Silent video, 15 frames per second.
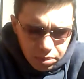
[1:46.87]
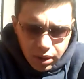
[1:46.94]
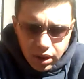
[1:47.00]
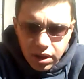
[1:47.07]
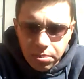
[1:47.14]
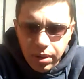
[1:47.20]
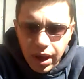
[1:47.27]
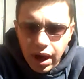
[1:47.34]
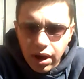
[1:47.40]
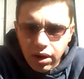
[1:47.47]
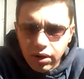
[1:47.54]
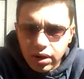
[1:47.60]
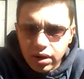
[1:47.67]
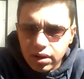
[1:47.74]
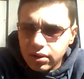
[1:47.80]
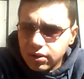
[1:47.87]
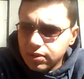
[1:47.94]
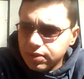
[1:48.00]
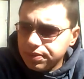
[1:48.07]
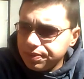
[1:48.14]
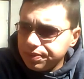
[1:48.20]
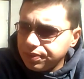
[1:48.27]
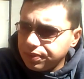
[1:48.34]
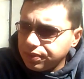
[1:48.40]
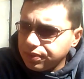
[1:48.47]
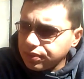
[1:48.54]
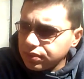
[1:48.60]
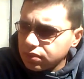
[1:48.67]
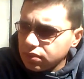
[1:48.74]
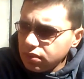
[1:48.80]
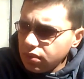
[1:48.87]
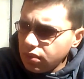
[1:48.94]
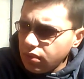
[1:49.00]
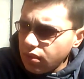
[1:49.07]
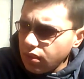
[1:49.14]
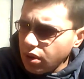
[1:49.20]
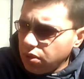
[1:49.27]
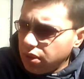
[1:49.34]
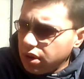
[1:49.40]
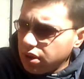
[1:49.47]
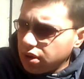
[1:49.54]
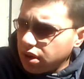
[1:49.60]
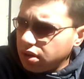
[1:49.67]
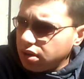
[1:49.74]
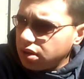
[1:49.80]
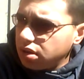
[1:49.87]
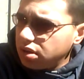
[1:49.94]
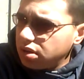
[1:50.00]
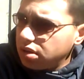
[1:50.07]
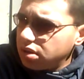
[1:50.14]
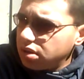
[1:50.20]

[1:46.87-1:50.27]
pretty empowering when you can